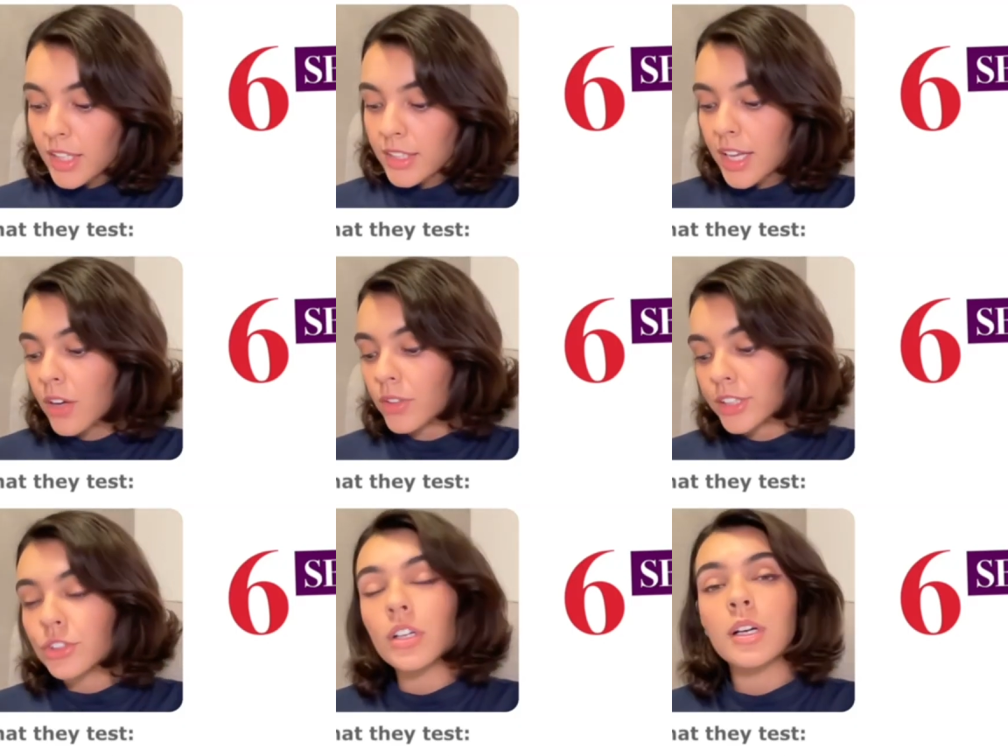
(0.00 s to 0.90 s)
Now
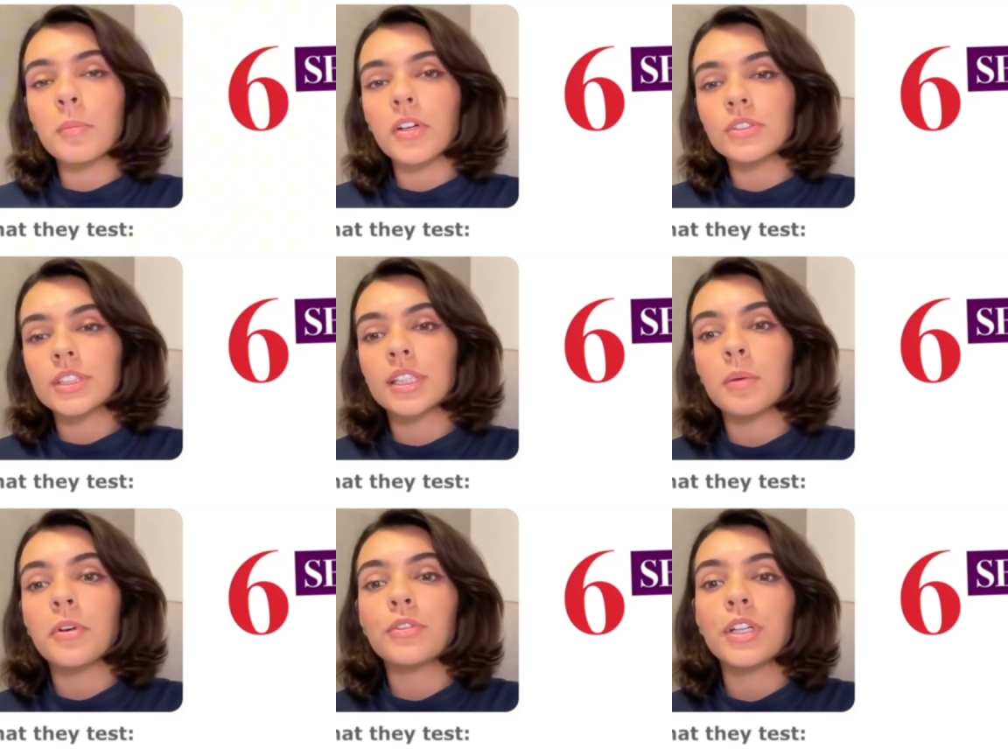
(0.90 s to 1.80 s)
let's talk about
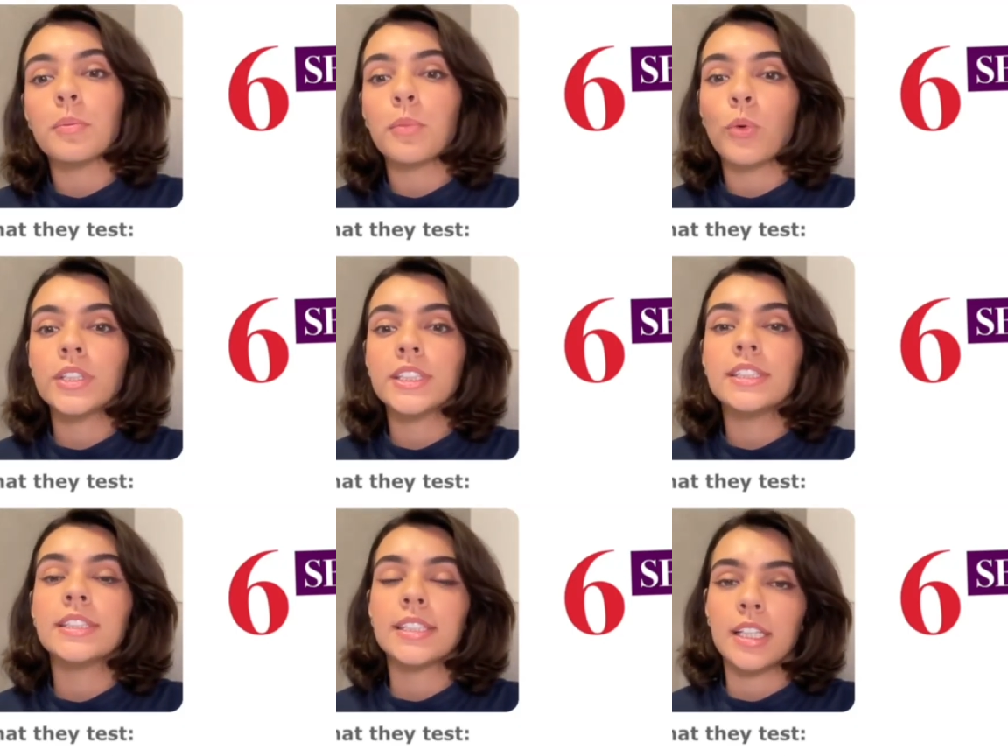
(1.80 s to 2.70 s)
some of the
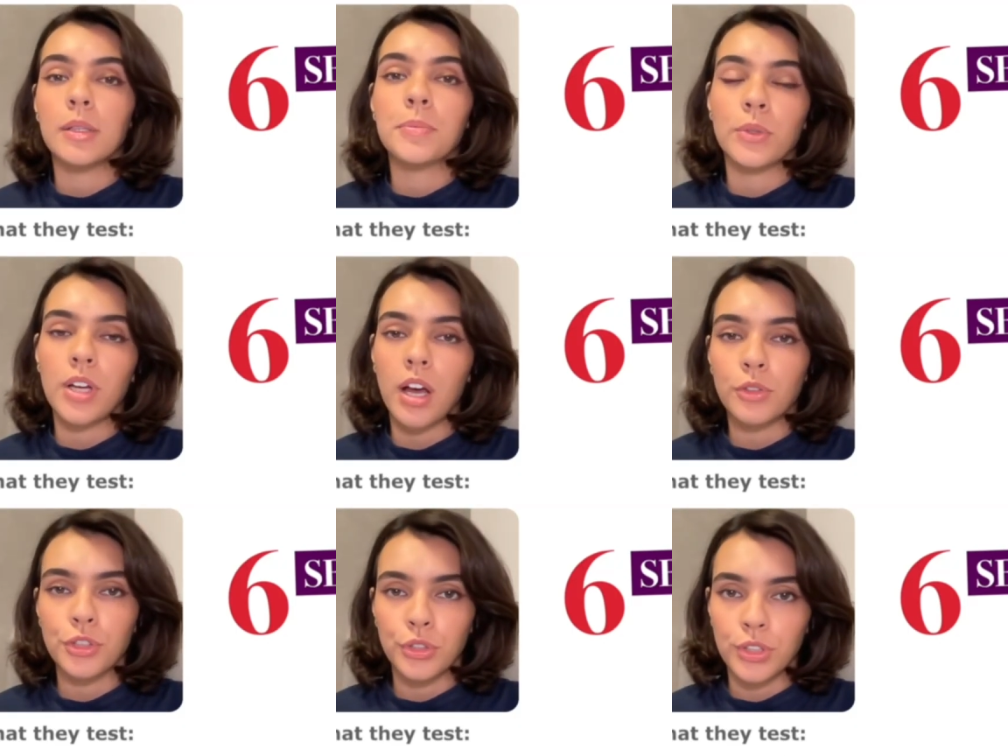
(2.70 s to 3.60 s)
important tips on how
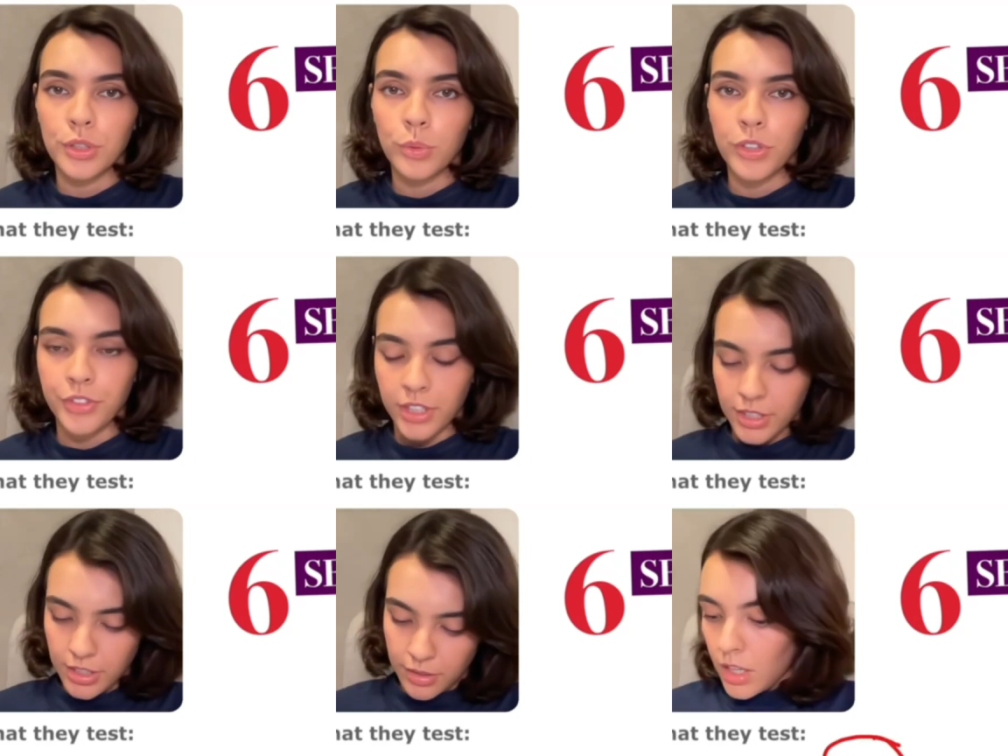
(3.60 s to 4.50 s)
to deal with
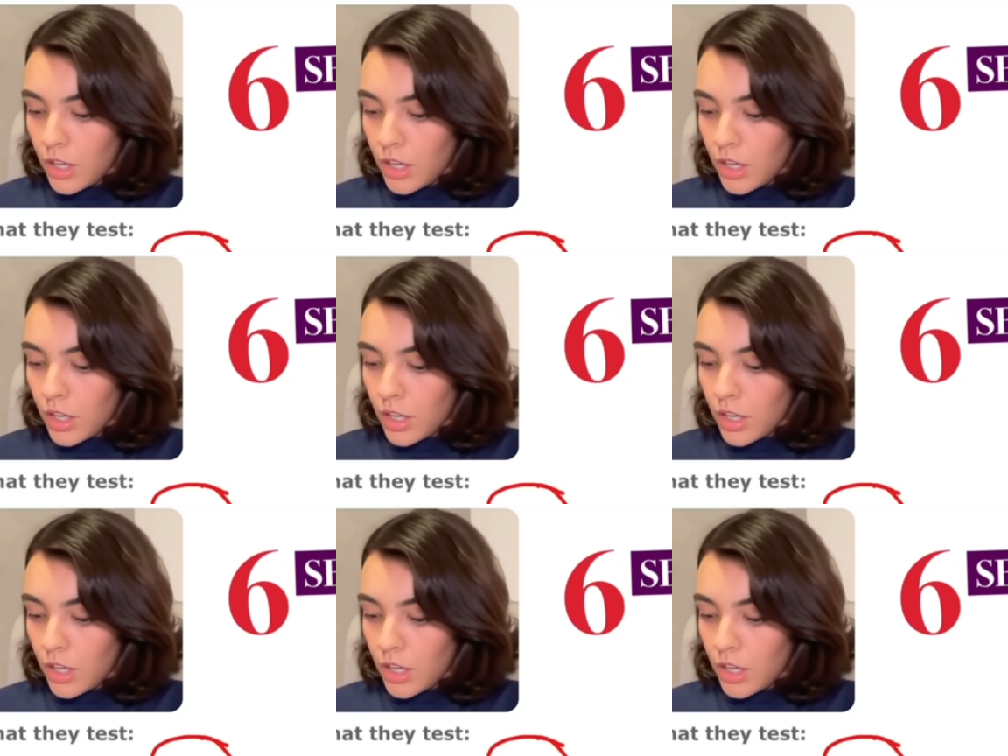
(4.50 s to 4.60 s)
it.